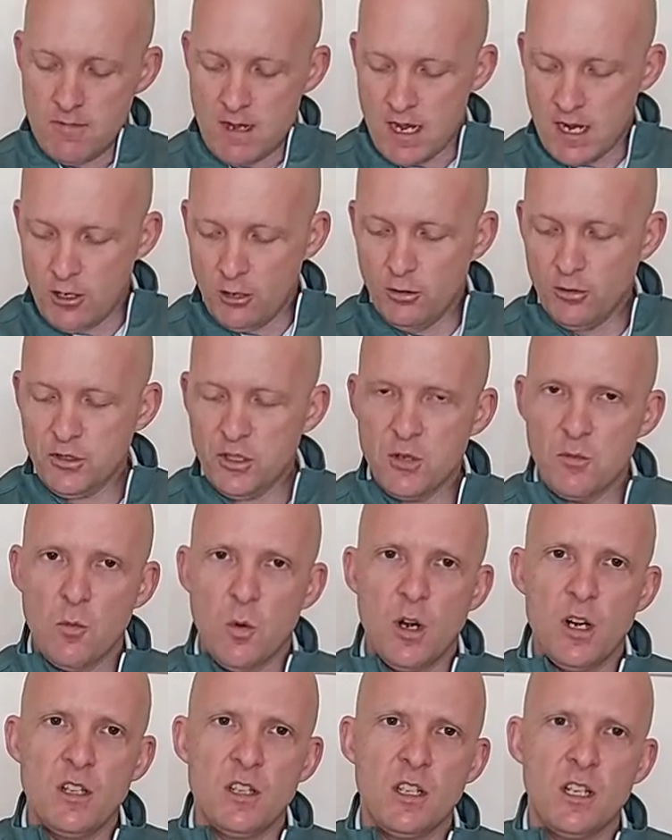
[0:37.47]
And ultimately,
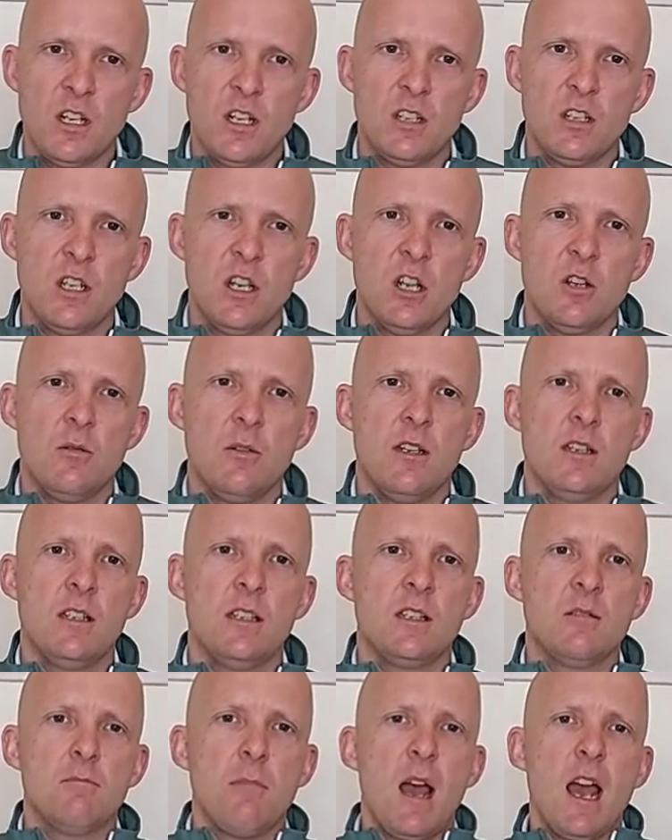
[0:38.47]
what it's going to do is
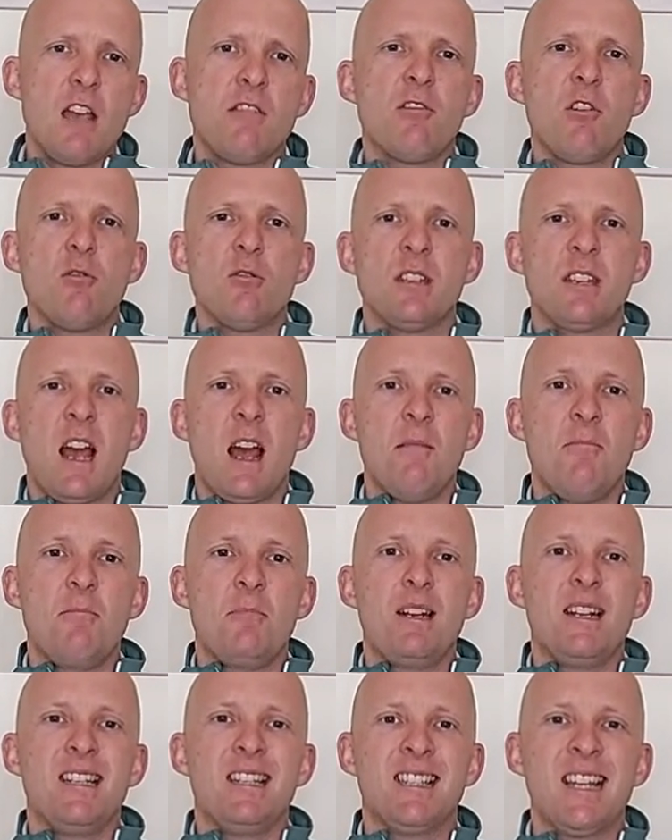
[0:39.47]
it's a micro
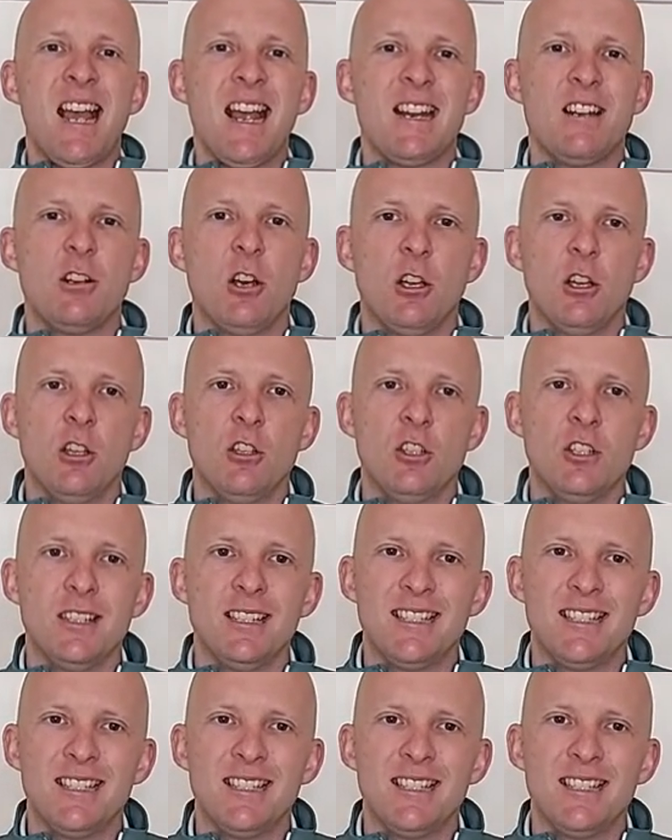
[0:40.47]
dampening technology.